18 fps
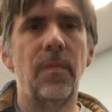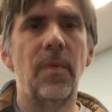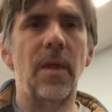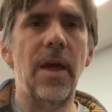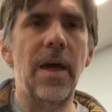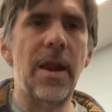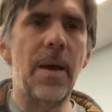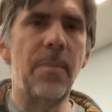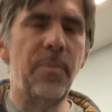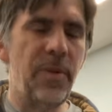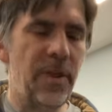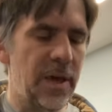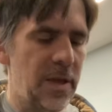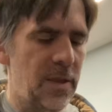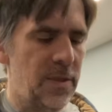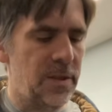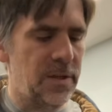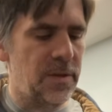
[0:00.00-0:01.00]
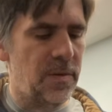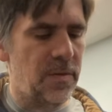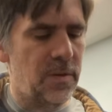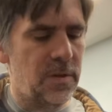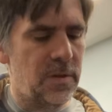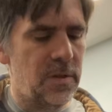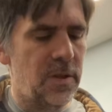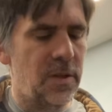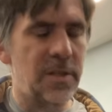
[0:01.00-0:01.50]
And I played
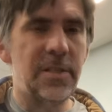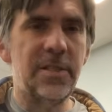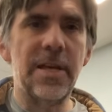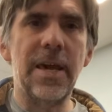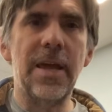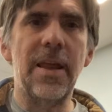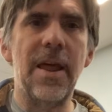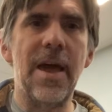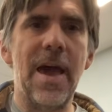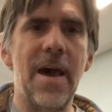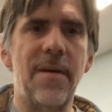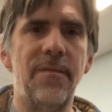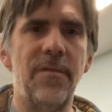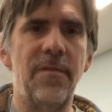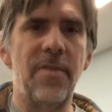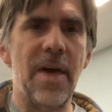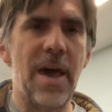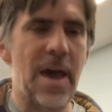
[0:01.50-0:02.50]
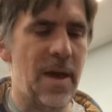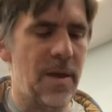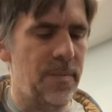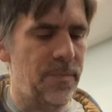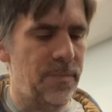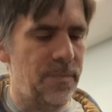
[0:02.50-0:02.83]
the second half of that.